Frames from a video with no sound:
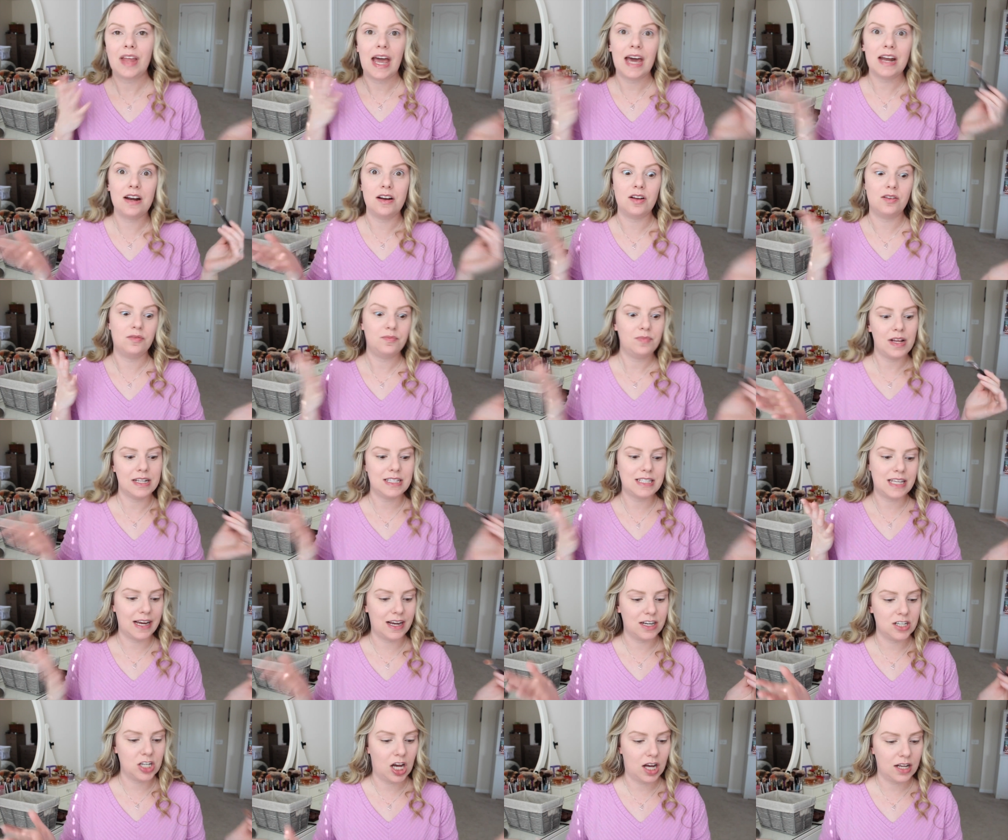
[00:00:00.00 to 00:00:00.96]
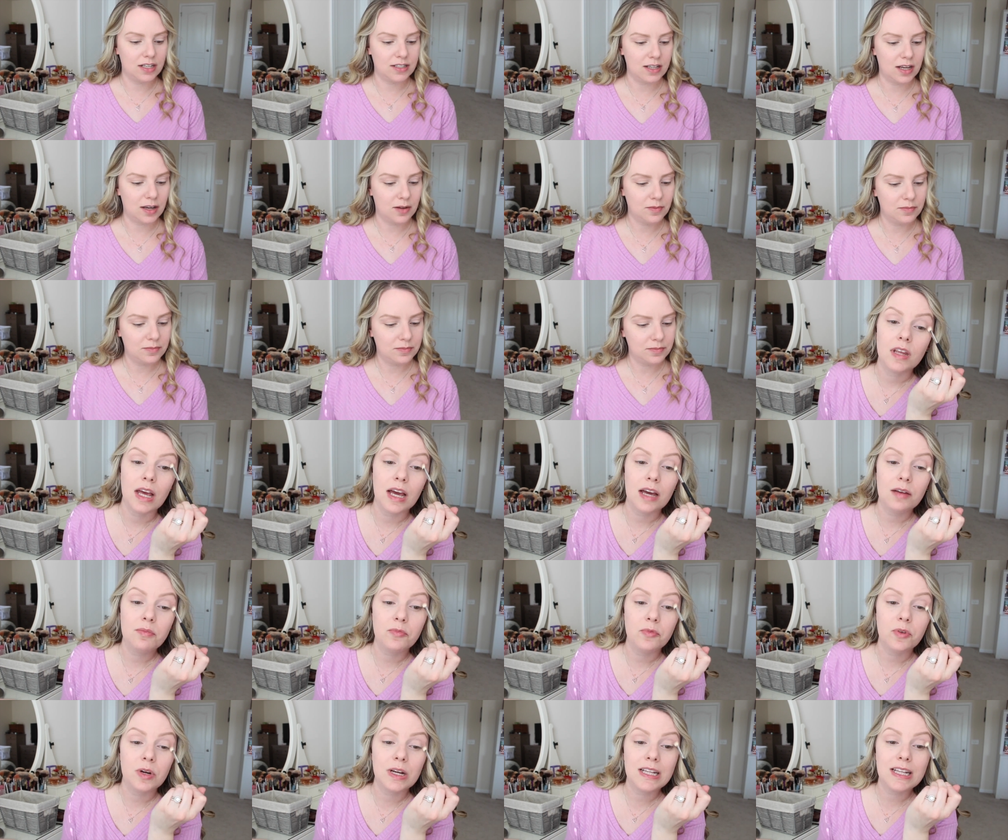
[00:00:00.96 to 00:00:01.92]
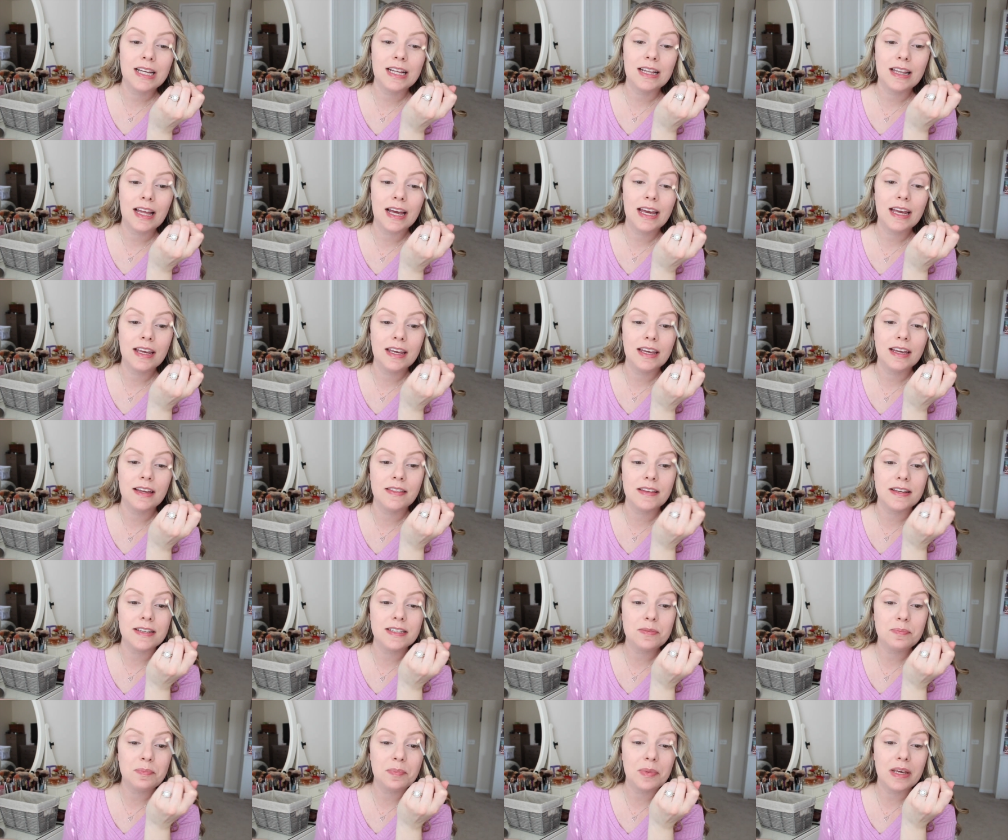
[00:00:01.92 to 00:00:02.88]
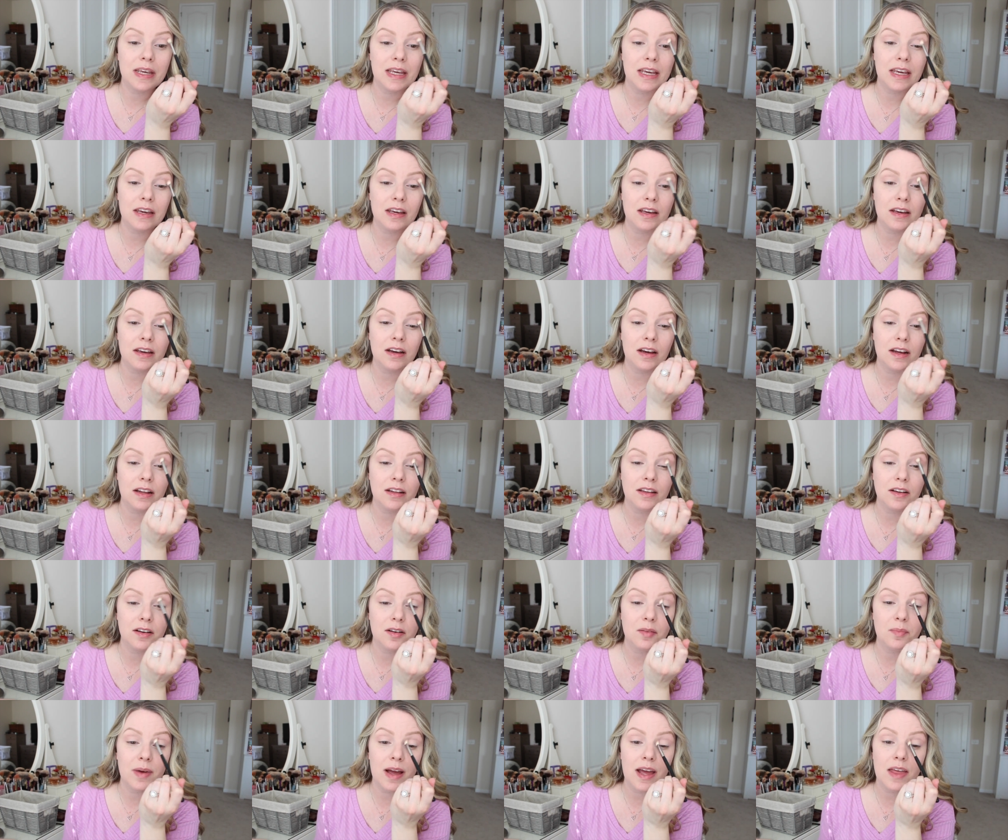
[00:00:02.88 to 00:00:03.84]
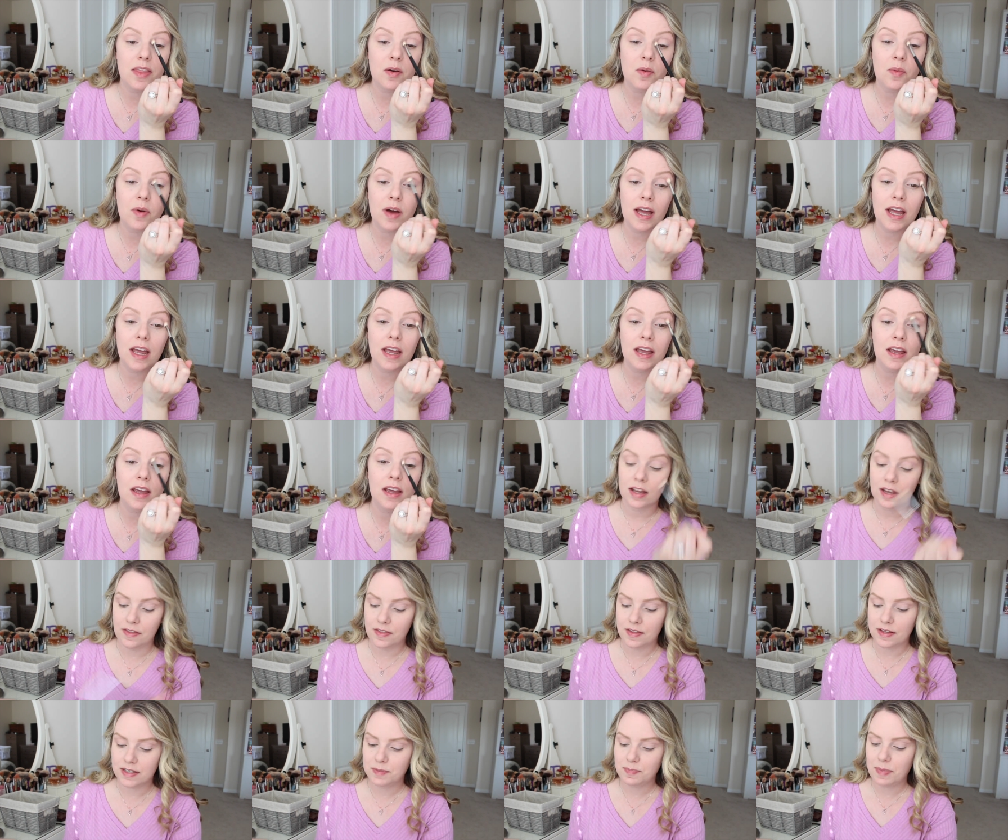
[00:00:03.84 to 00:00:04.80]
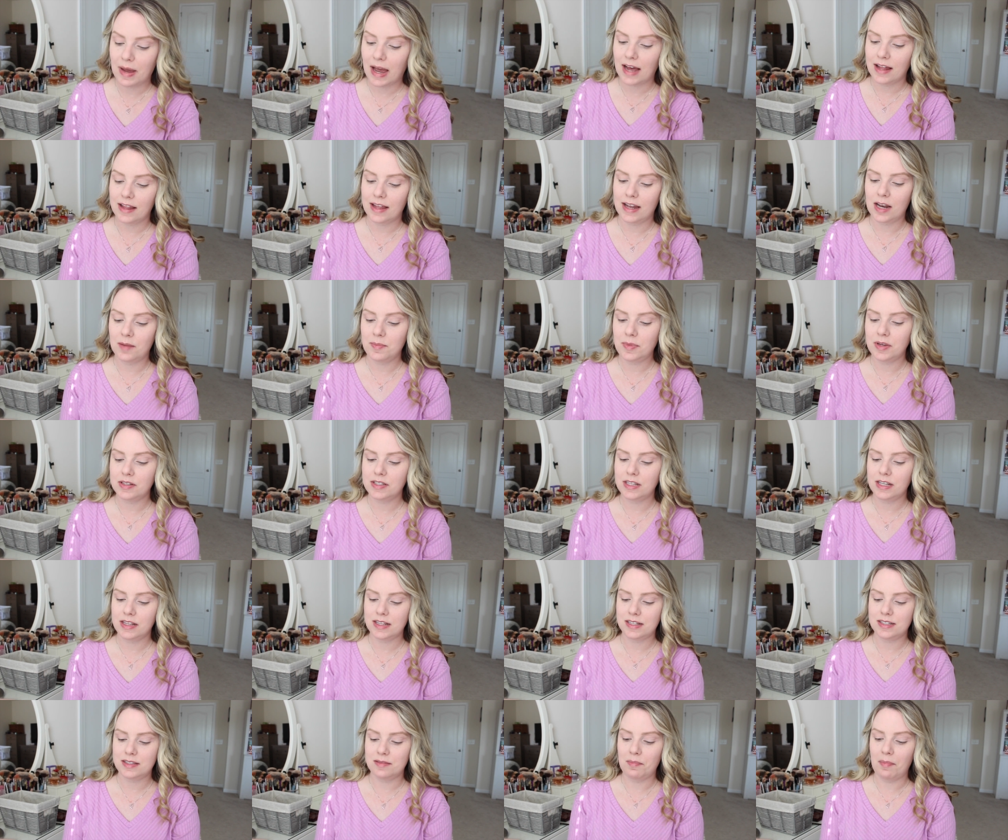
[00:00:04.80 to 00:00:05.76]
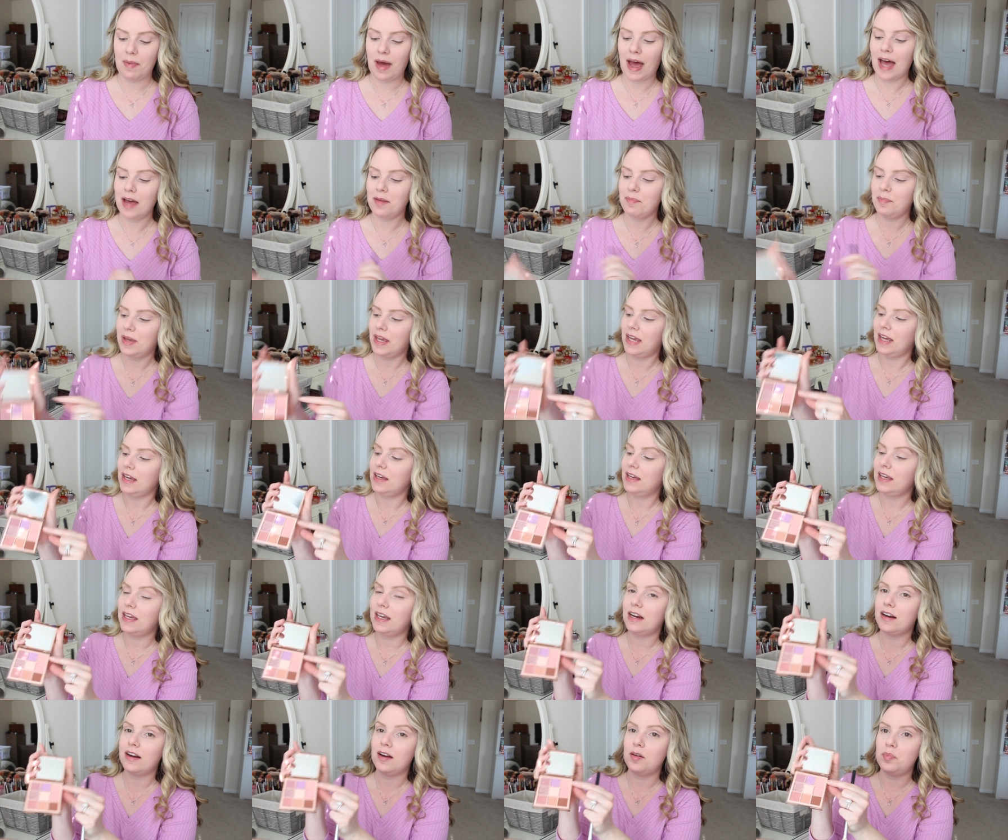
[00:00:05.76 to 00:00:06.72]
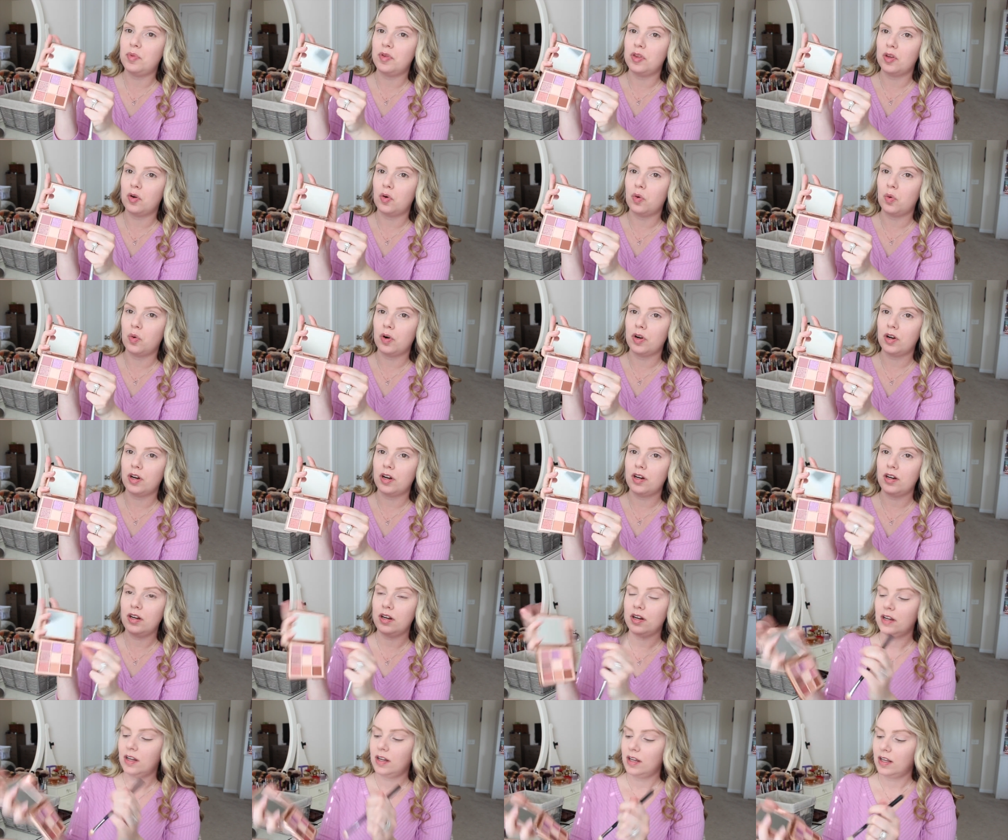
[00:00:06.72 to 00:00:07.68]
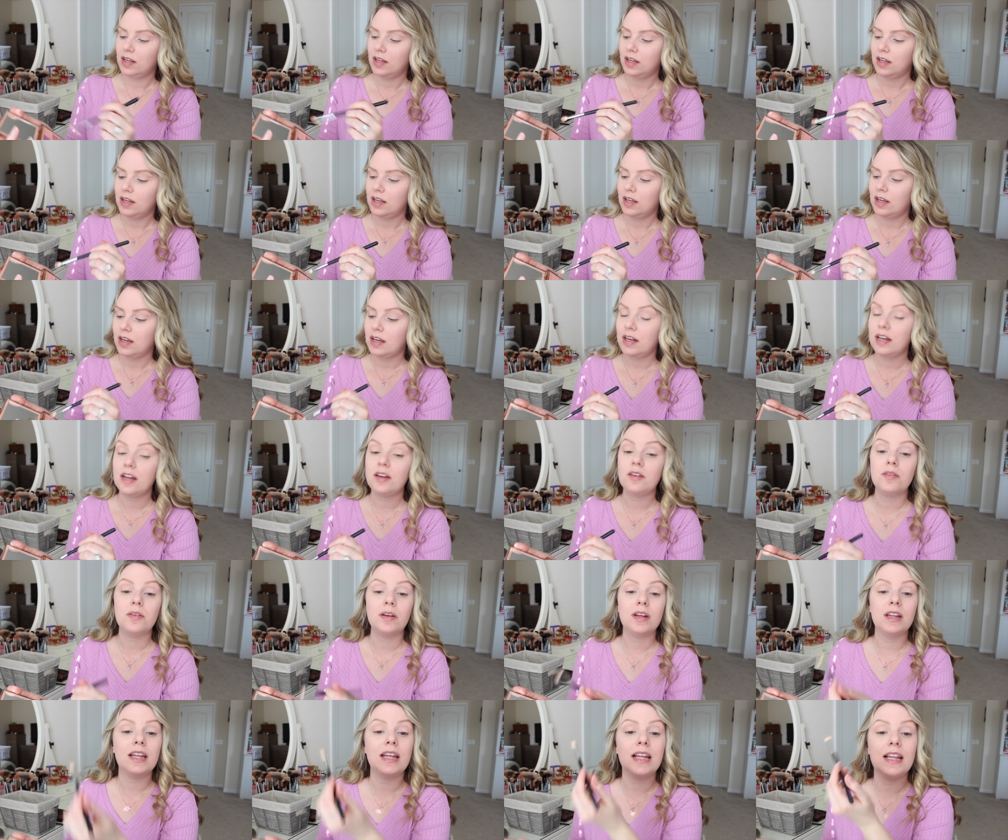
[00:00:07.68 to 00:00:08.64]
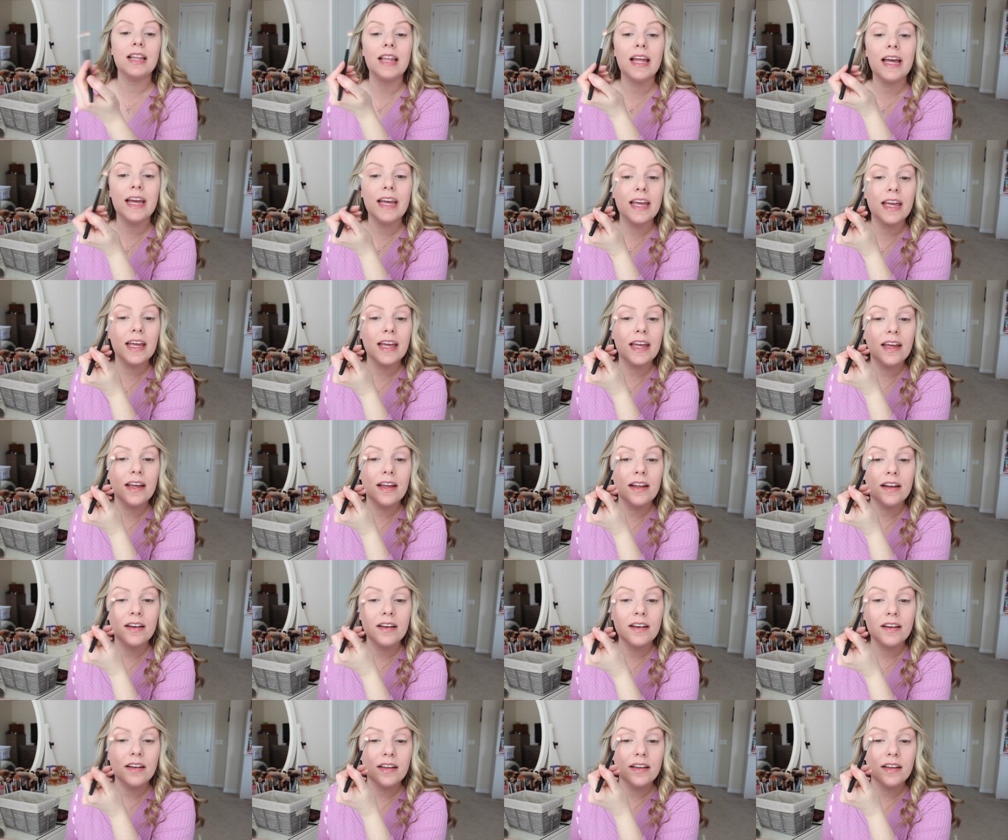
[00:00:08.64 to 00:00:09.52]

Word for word: I don't know. It's like a toss-up. I'm really liking this pink color, by the way, in this palette. I'm using this matte pink here up in the corner, and I really like it.